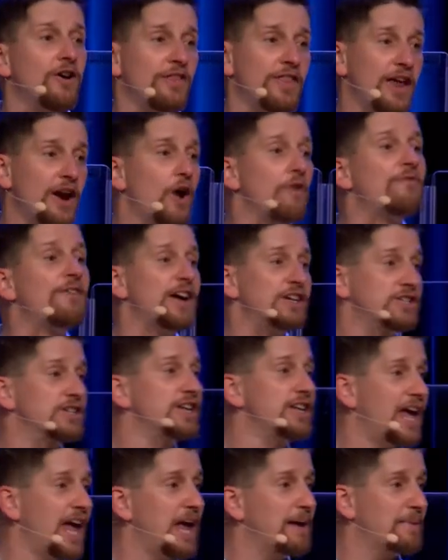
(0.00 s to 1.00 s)
And then
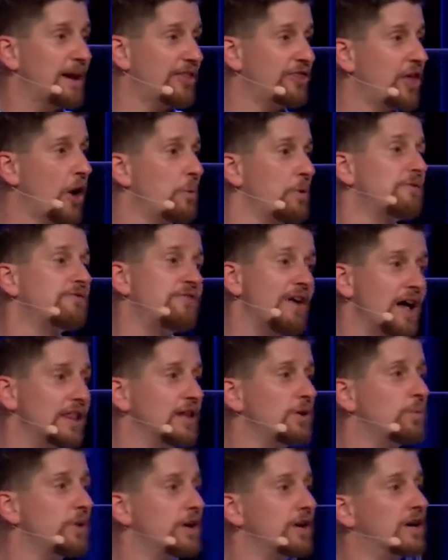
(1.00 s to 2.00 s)
Ovechkin came and I thought we'd
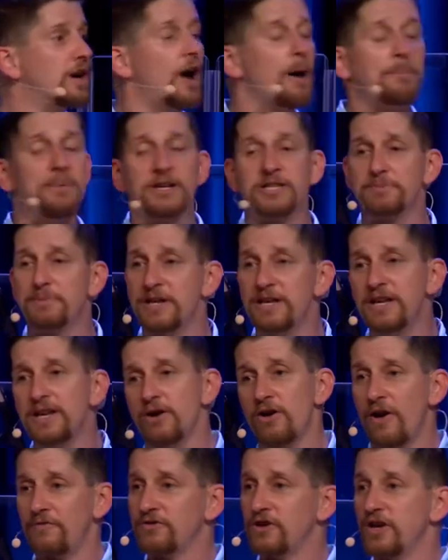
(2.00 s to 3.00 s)
finally win a cup. And it's been
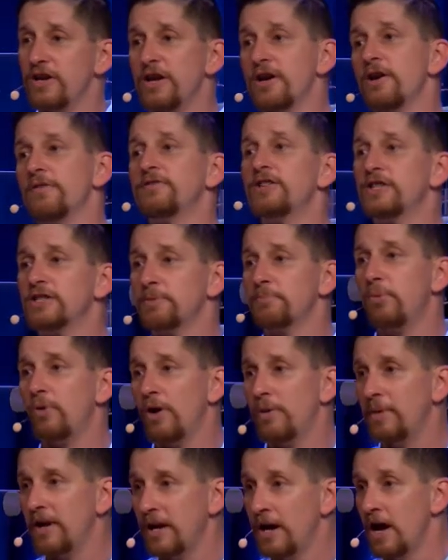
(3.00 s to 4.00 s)
year after year of
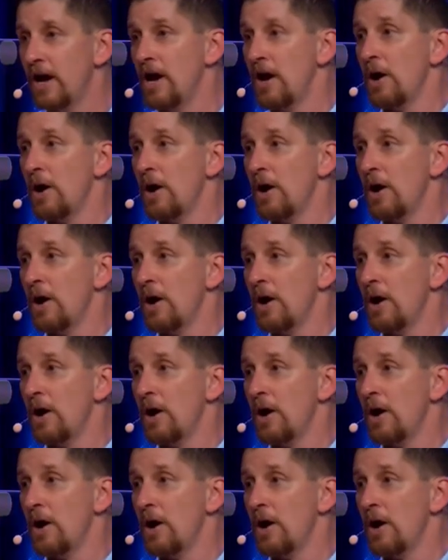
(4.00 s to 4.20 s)
disappointment.